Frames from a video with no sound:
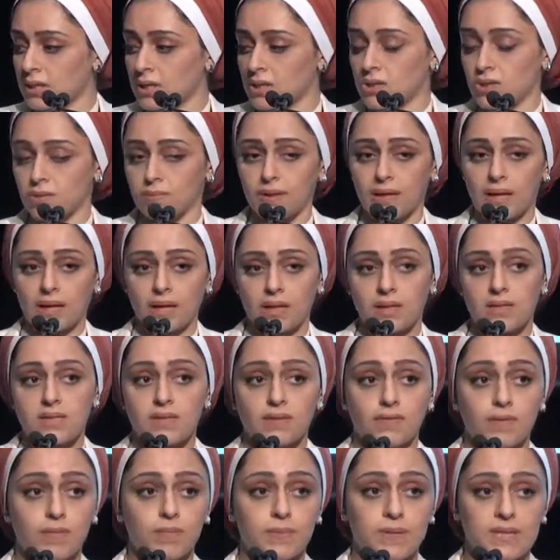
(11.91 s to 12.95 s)
to be
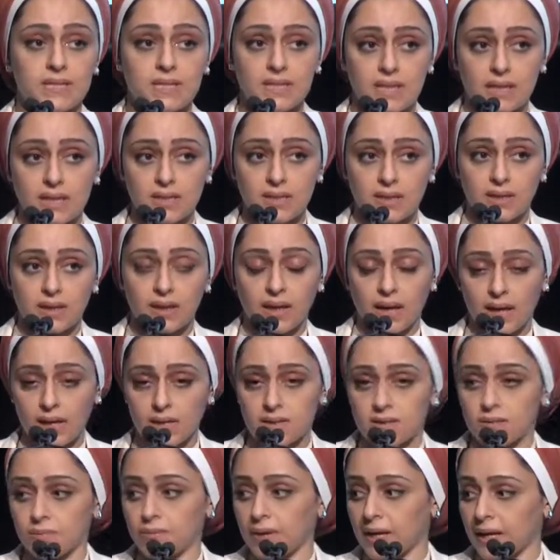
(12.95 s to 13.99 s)
87% in
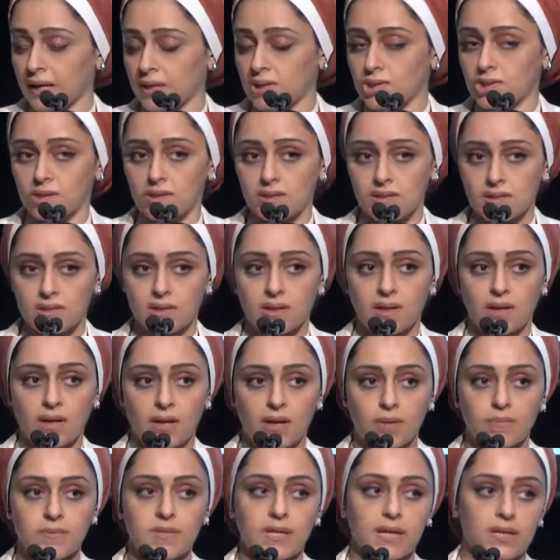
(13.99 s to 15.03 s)
cancer patients in an
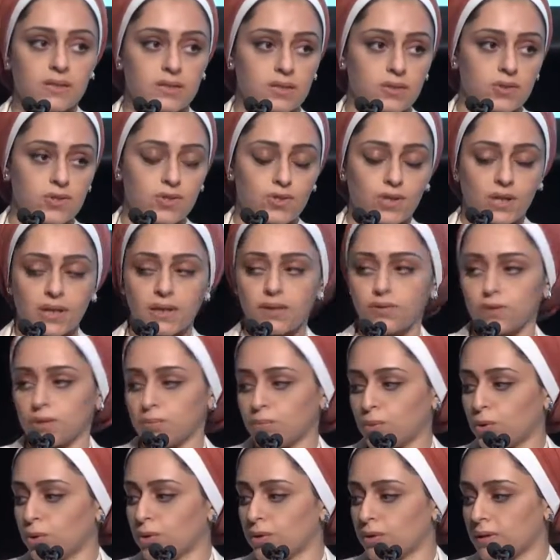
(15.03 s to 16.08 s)
updated Australian
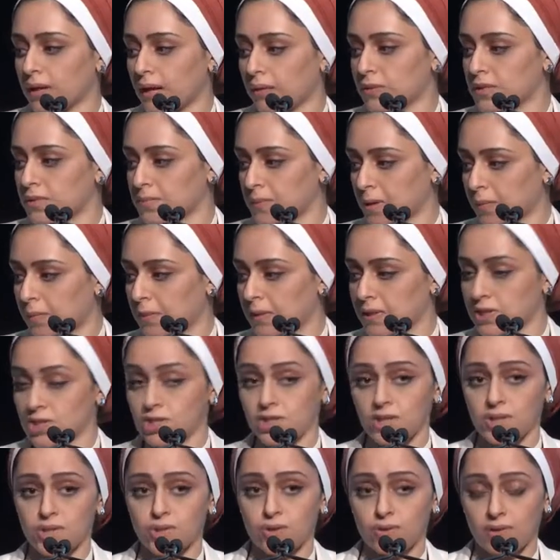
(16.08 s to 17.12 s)
report that was published
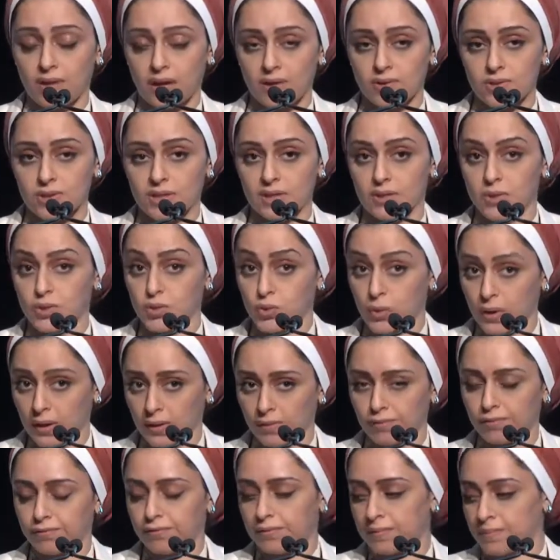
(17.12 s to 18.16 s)
in 2012.